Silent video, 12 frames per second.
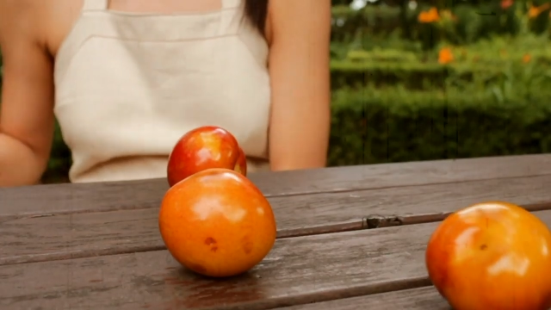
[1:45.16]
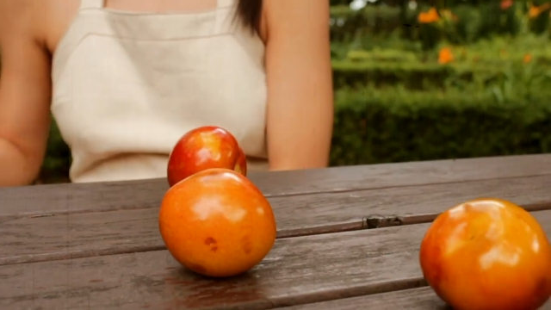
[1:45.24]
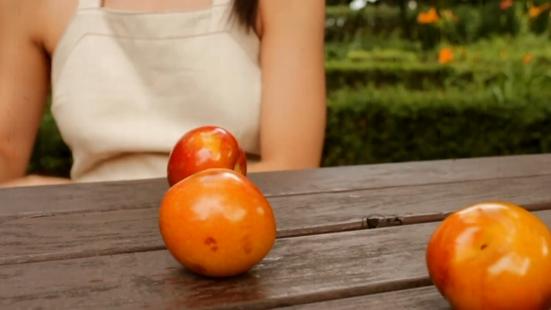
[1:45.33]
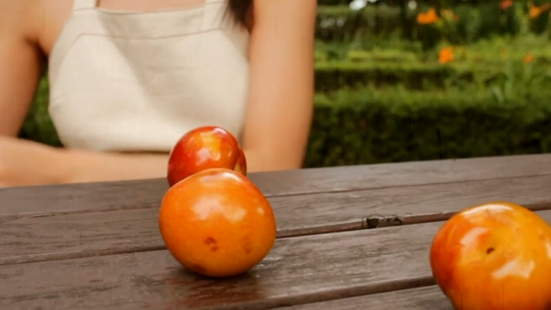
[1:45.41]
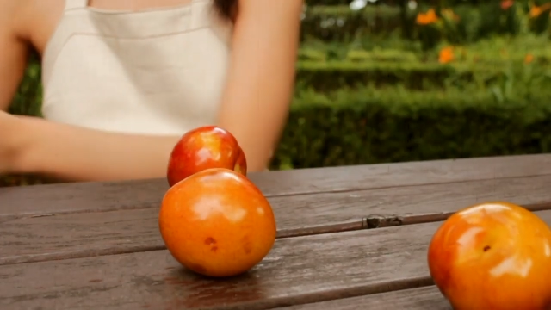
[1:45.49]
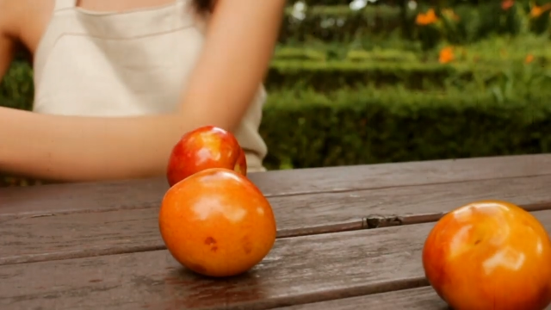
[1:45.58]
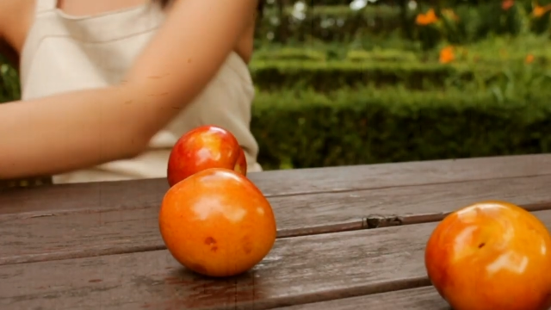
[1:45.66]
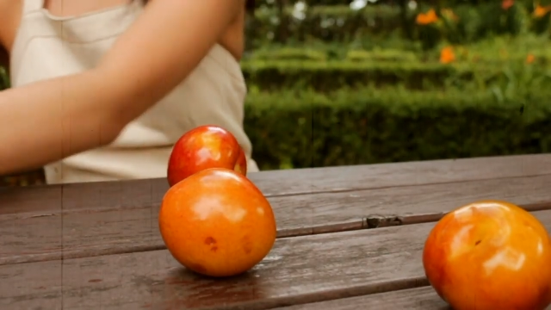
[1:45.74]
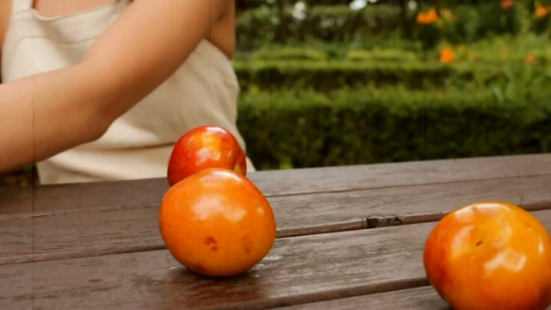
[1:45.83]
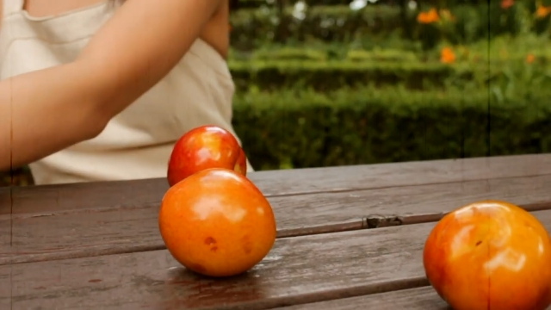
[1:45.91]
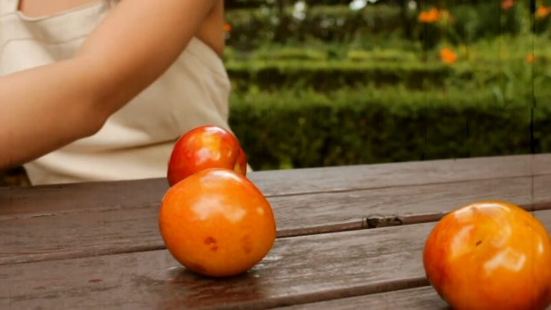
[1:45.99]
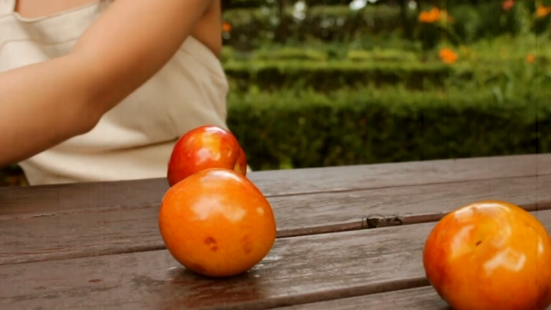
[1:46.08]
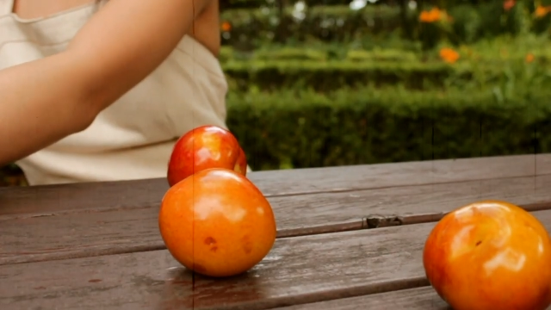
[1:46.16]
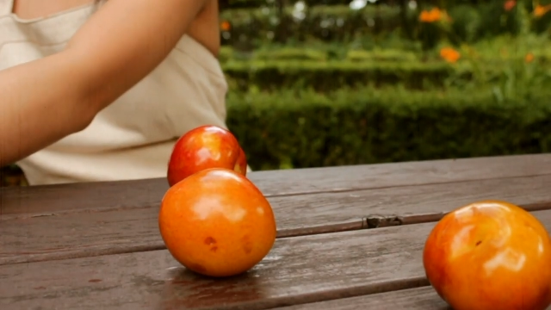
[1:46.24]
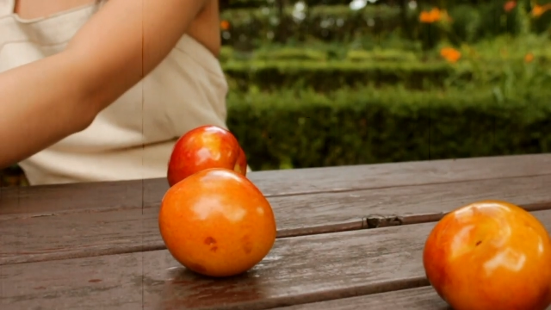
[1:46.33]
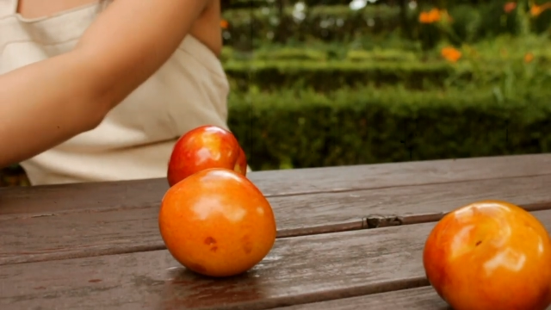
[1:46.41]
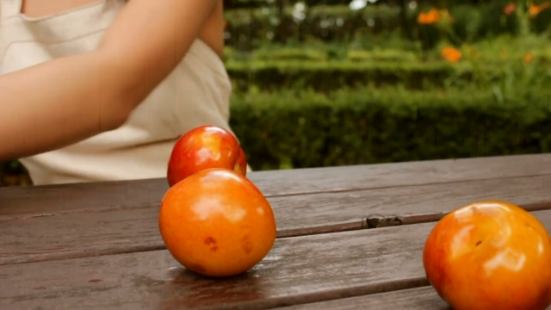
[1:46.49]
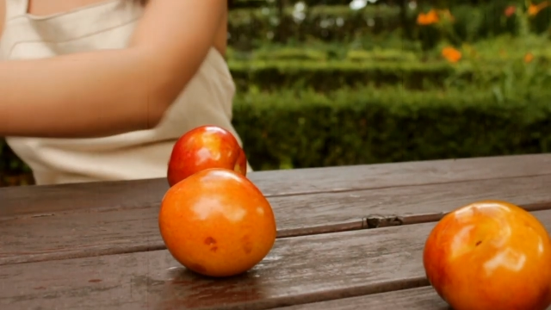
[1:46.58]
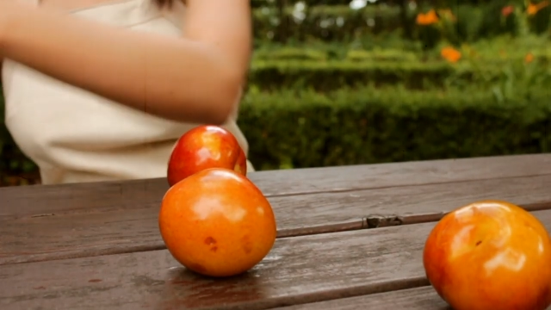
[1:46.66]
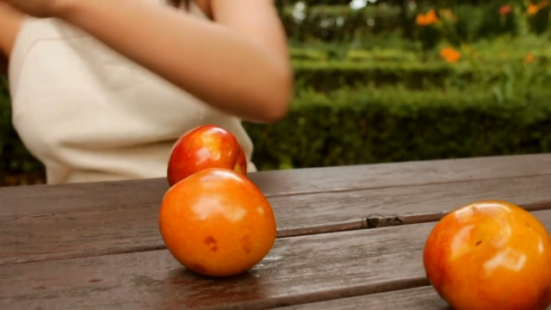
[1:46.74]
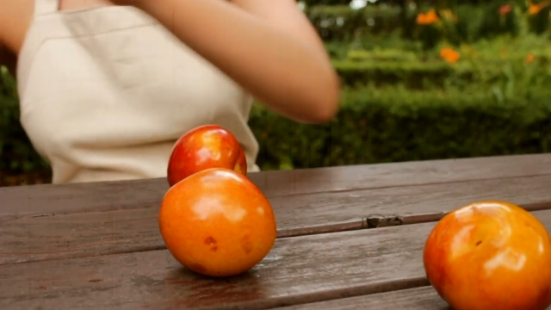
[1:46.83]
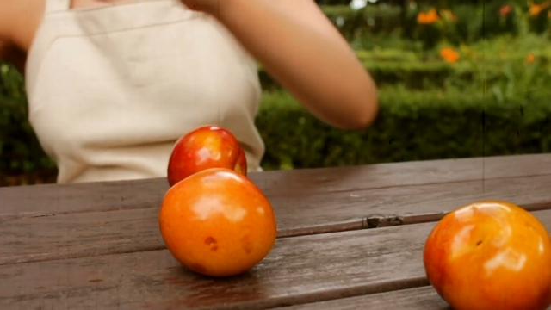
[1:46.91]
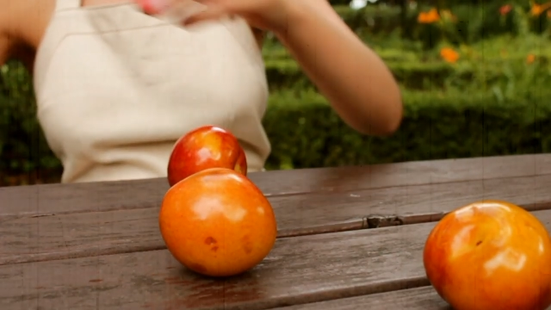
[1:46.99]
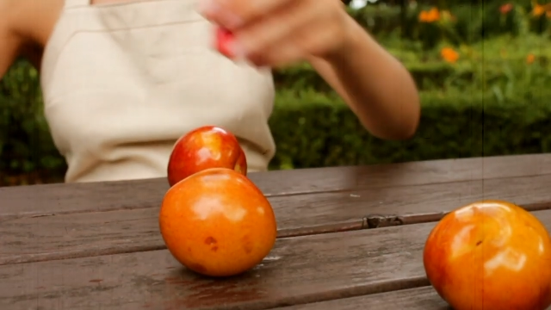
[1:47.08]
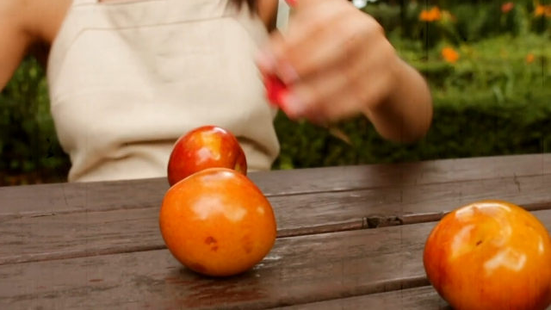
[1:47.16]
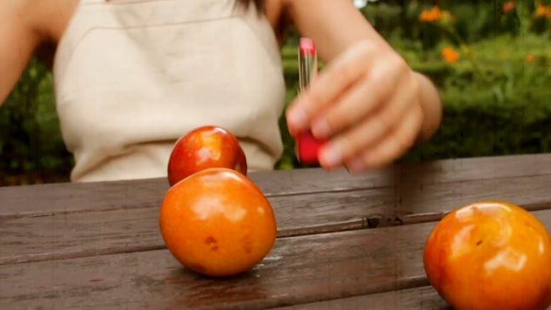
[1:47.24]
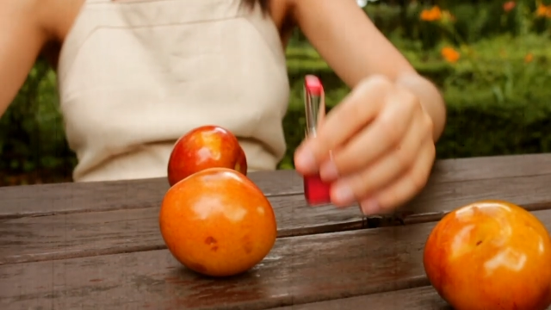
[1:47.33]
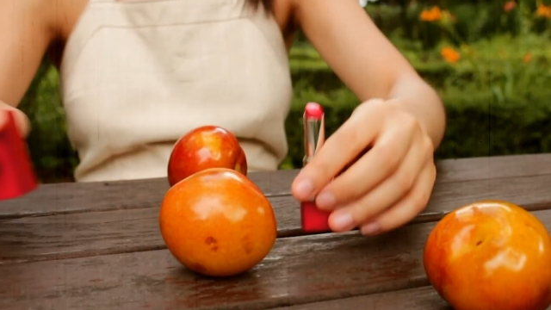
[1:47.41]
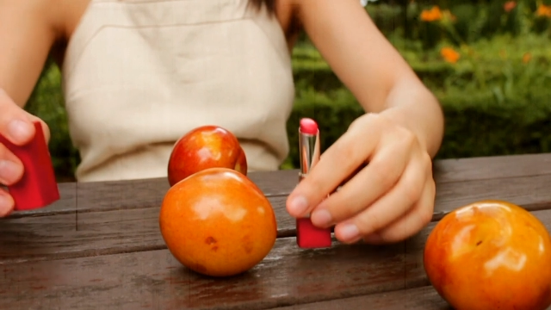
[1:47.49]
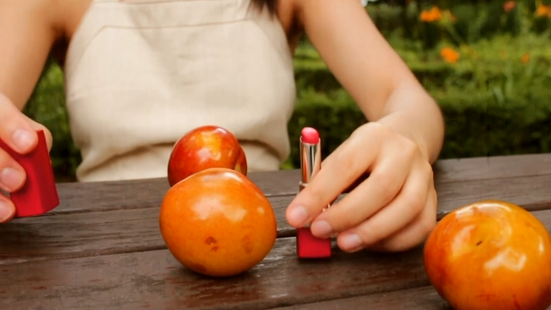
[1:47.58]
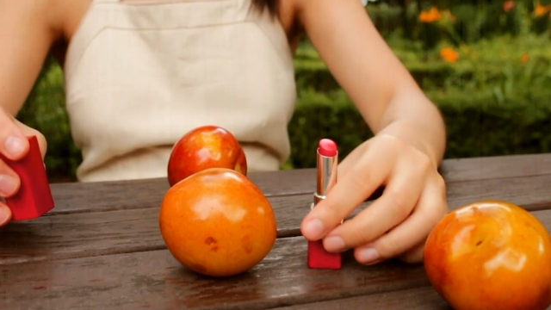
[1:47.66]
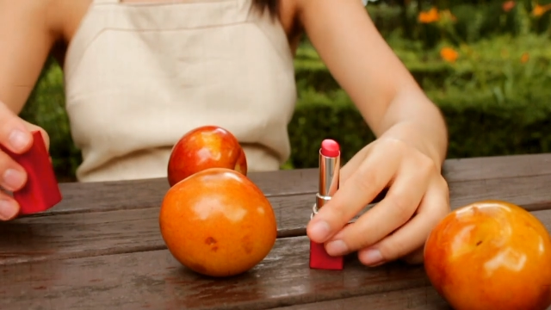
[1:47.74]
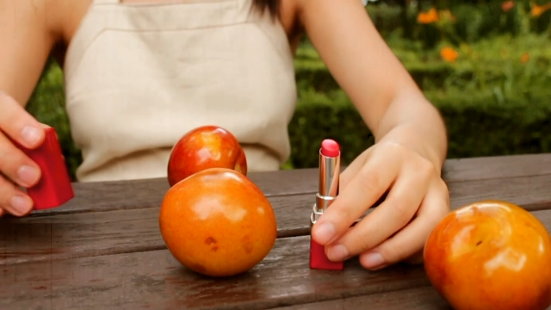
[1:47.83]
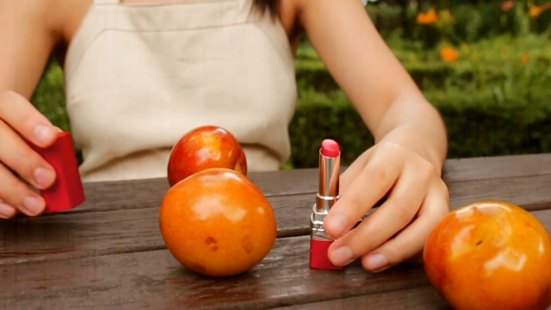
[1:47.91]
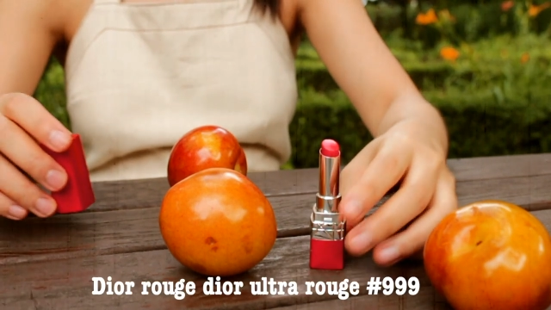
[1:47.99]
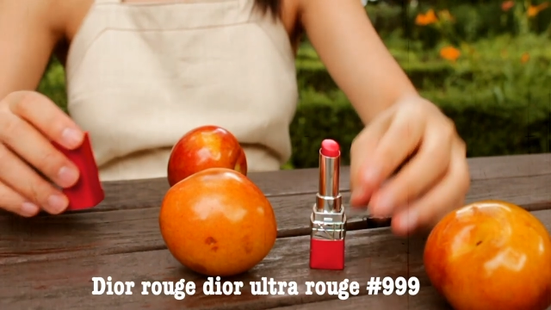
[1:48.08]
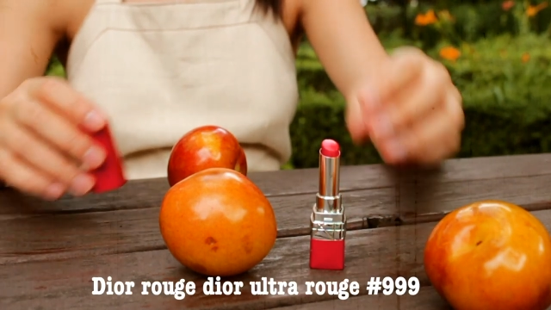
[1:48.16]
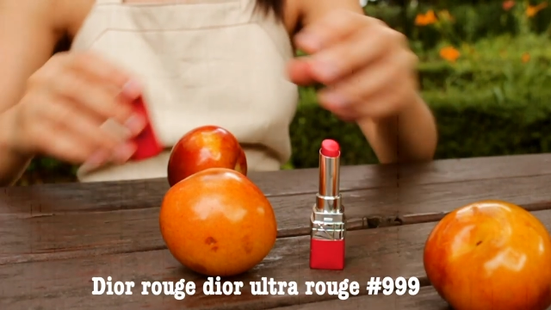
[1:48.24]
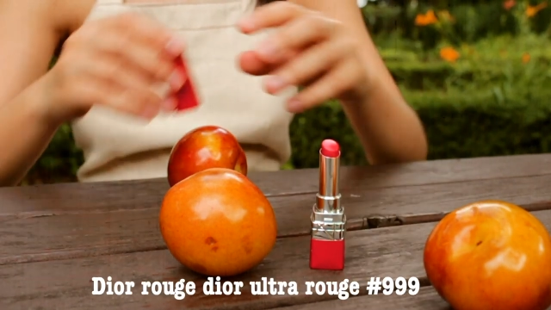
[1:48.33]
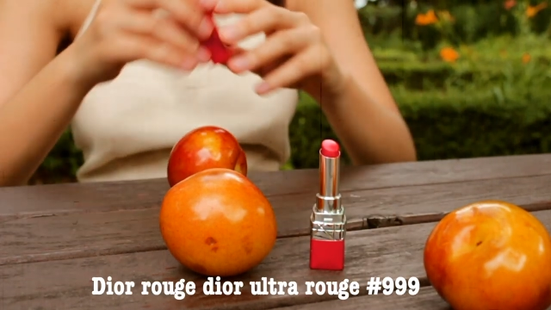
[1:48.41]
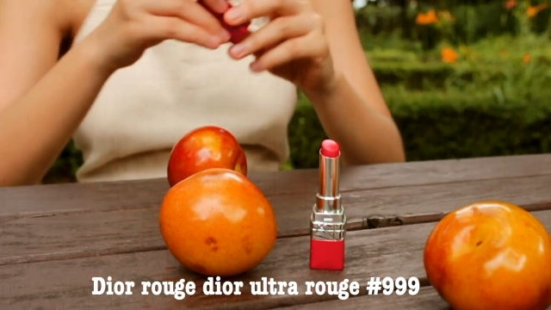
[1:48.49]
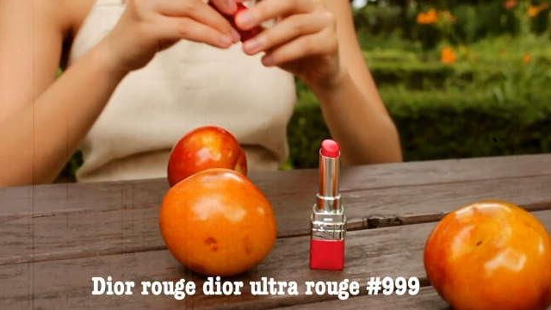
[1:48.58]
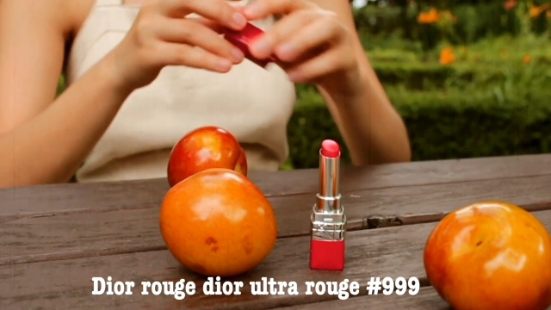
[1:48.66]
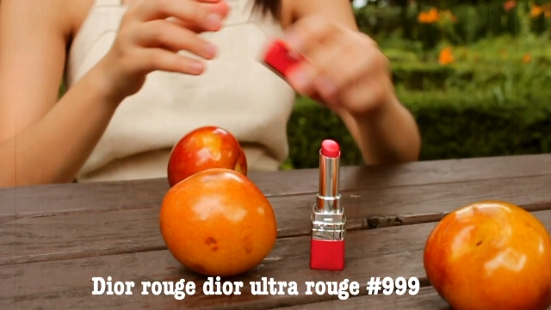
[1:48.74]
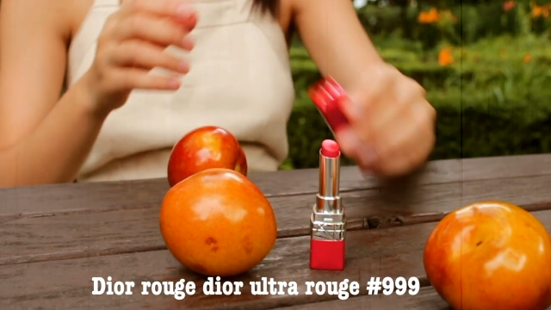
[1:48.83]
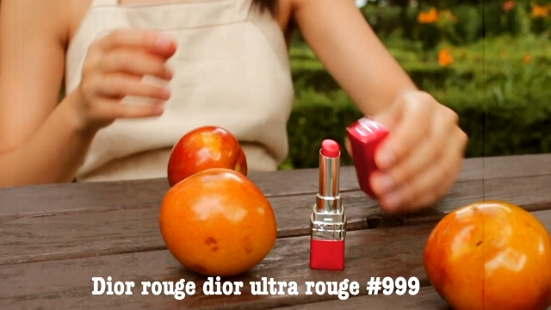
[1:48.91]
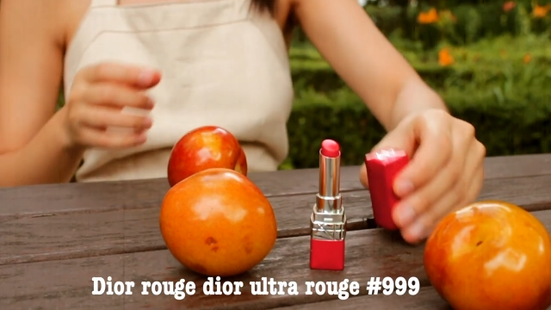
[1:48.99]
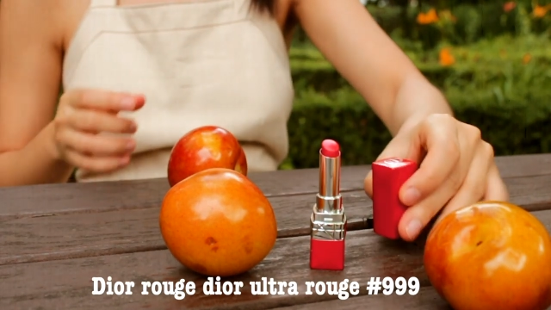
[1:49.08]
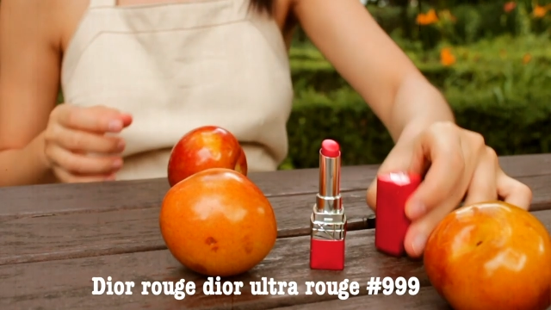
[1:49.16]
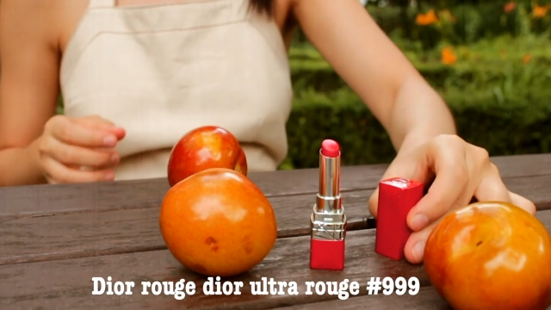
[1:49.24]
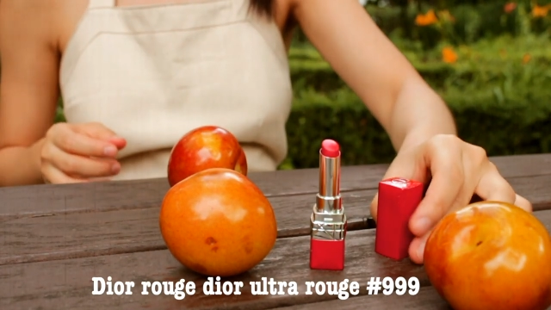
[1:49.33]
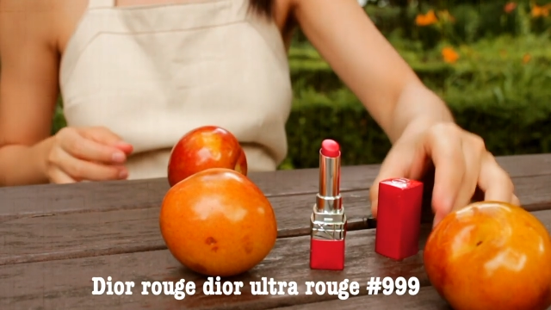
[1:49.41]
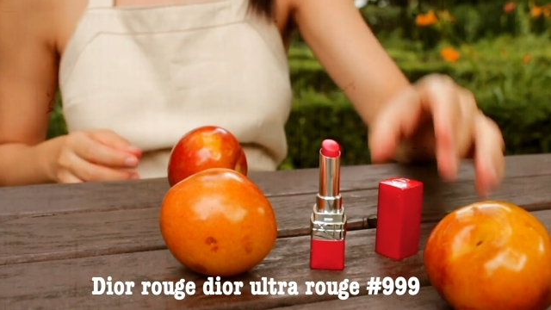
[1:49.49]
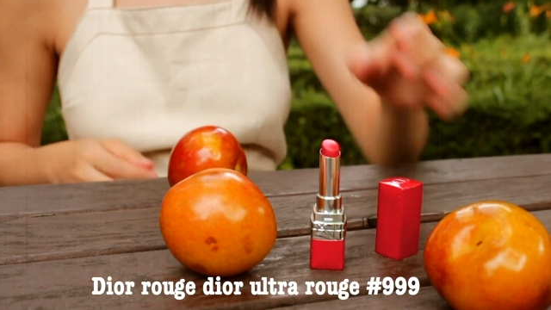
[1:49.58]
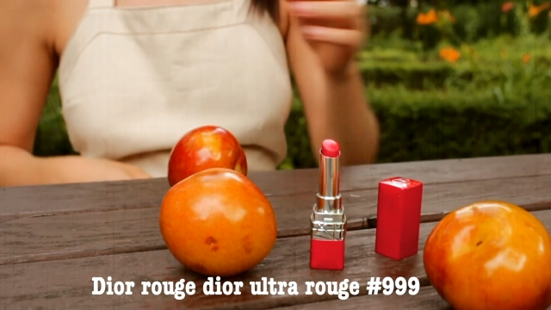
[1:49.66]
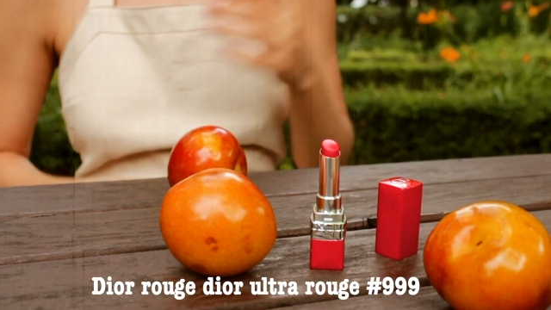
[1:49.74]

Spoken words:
(no speaker visible)